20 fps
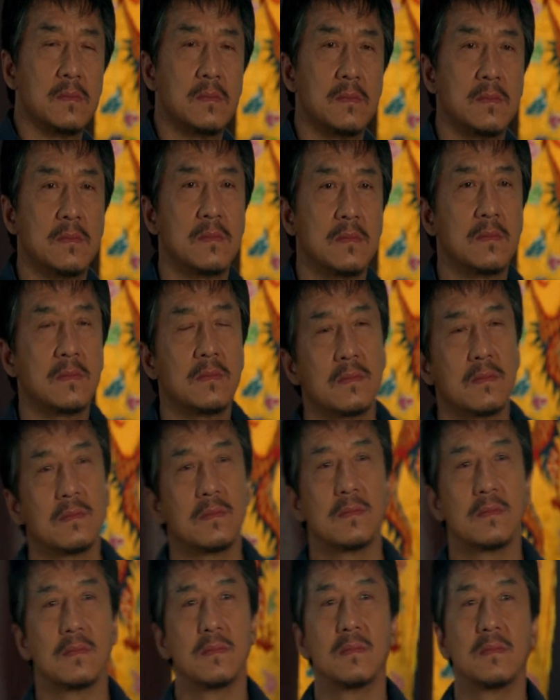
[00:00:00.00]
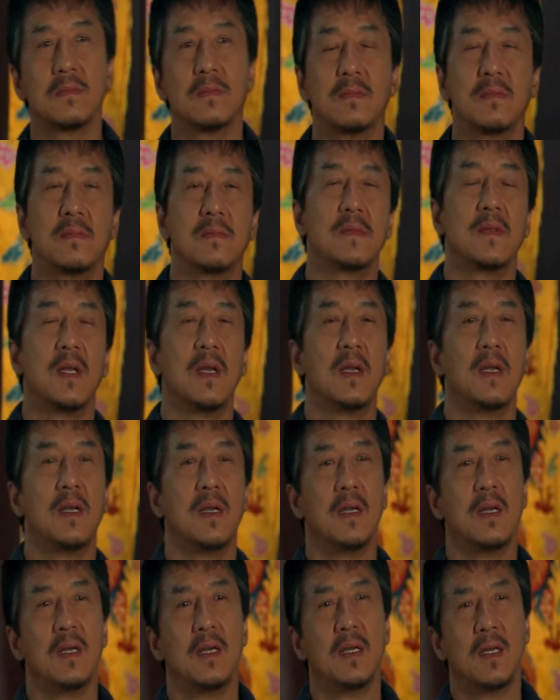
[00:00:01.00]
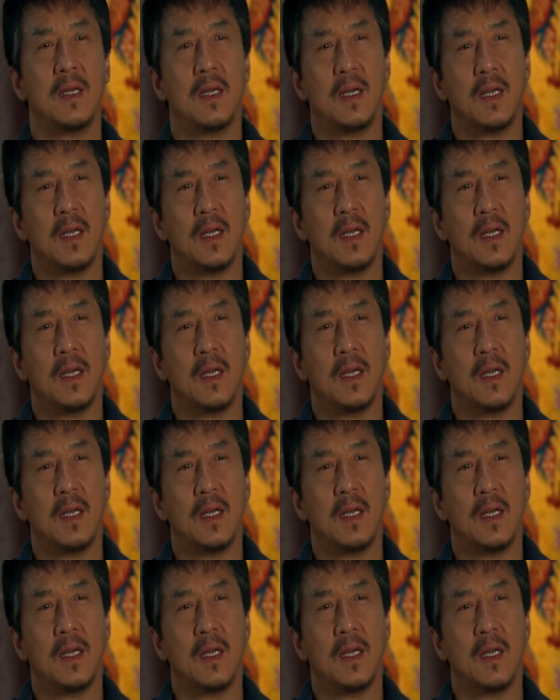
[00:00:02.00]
No one is speaking in this clip.